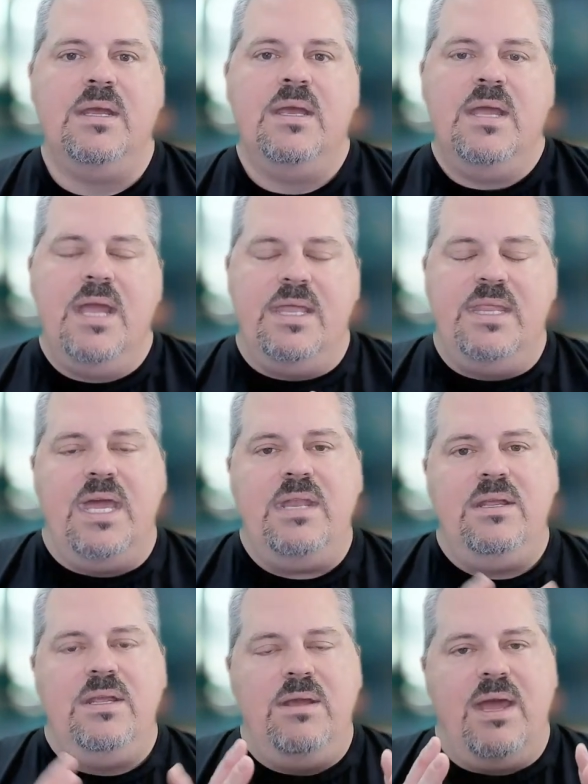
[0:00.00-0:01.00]
And
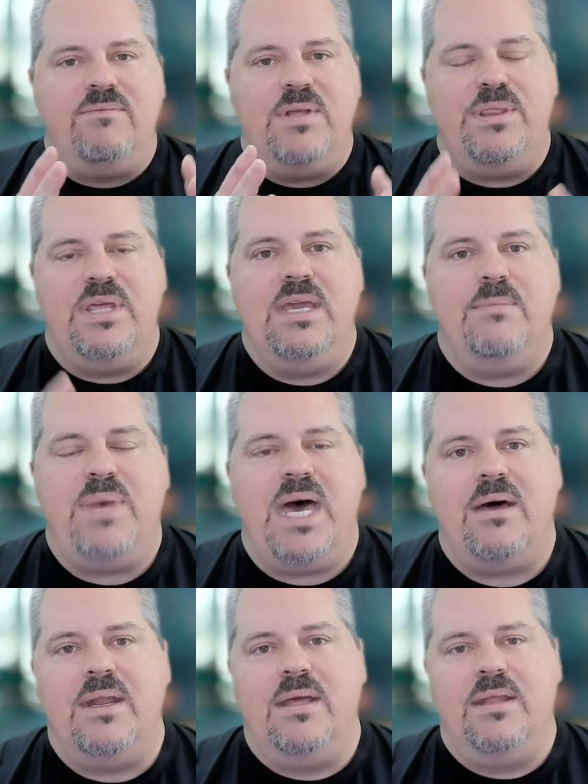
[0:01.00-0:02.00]
then you have to think
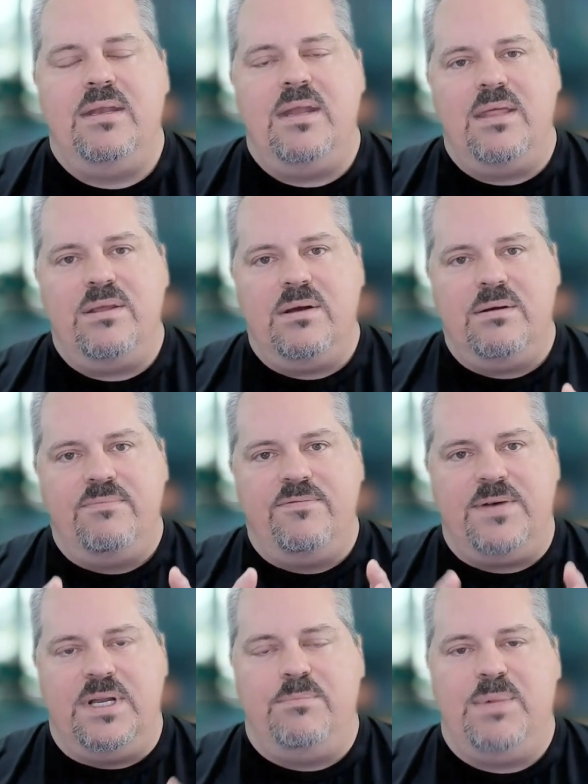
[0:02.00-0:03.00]
about another
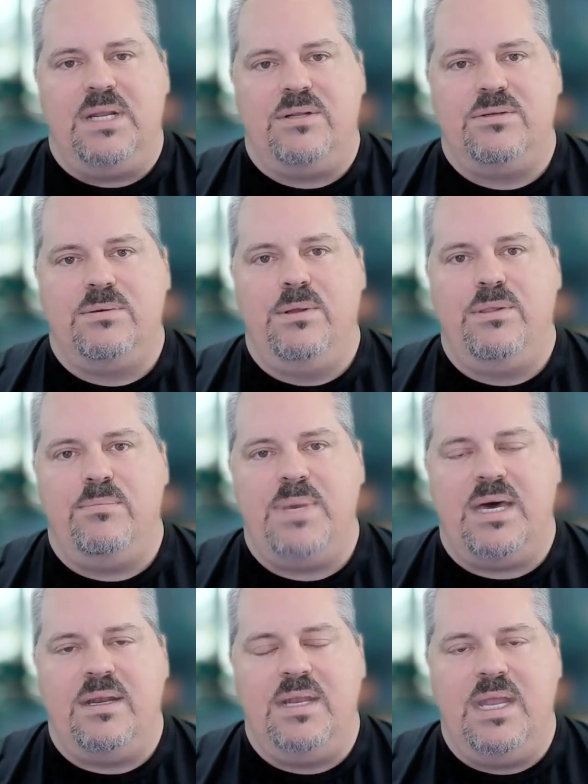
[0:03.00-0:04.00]
fundamental truth
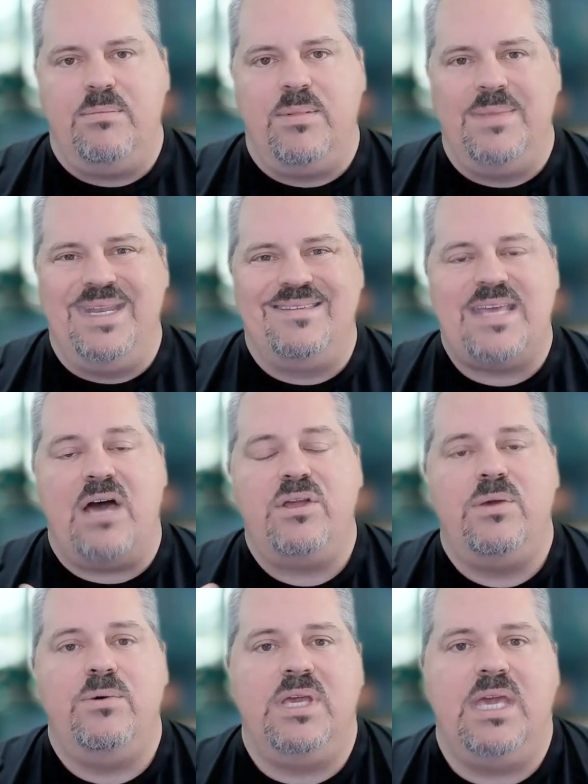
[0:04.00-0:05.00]
about enablement. It's how
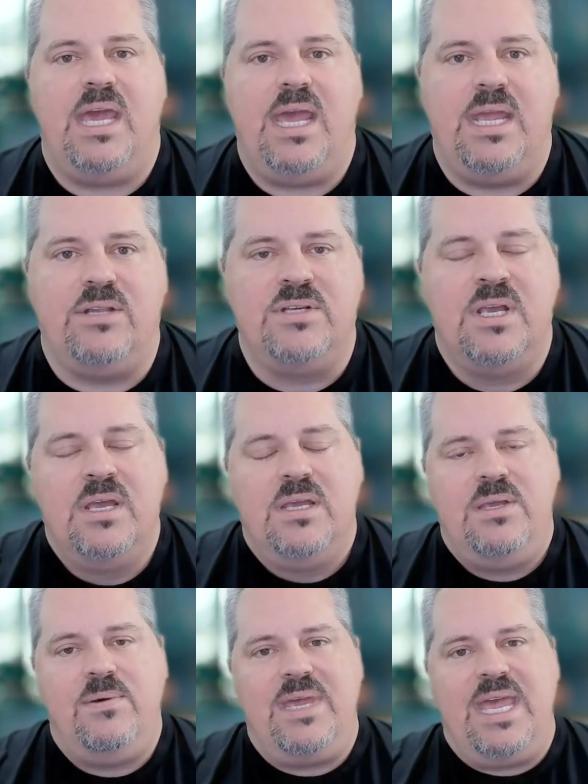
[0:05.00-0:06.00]
you engage.
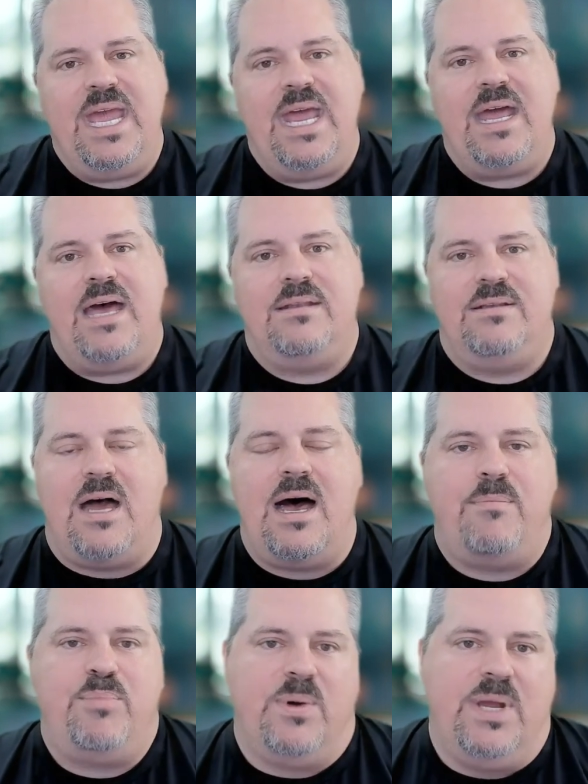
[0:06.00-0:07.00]
You cannot
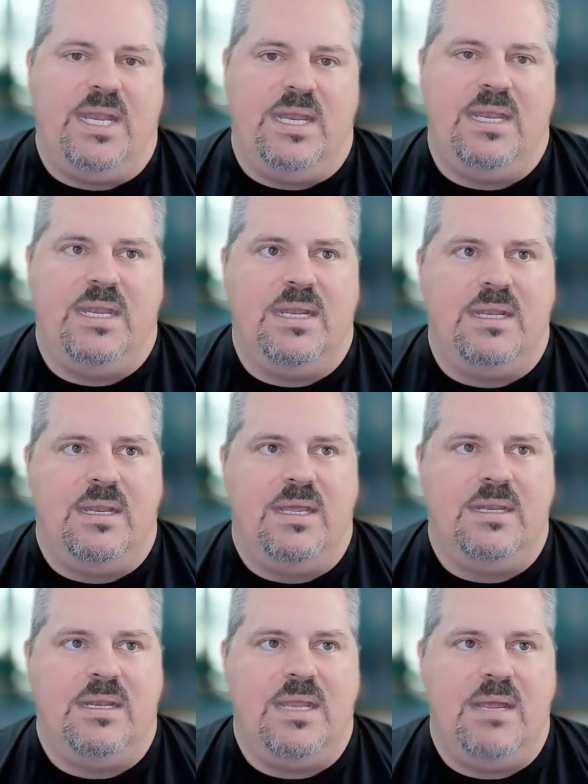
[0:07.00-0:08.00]
operate in
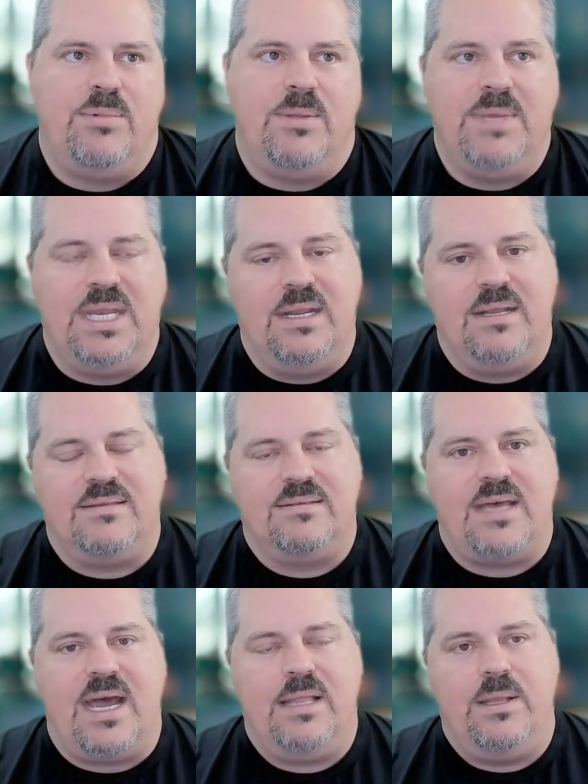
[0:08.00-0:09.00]
enablement in a
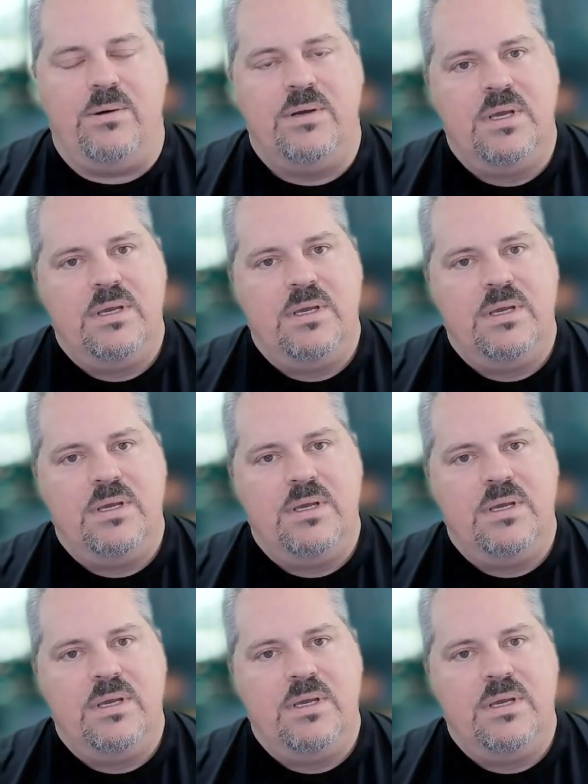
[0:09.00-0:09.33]
silo.